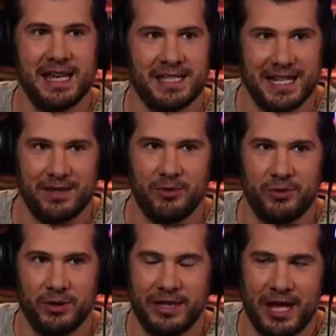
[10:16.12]
I send him
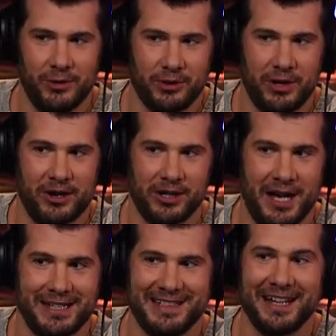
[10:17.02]
through the Ladder with Crowder
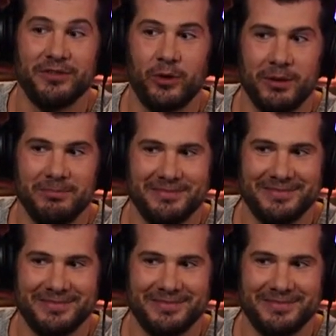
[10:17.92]
contact form.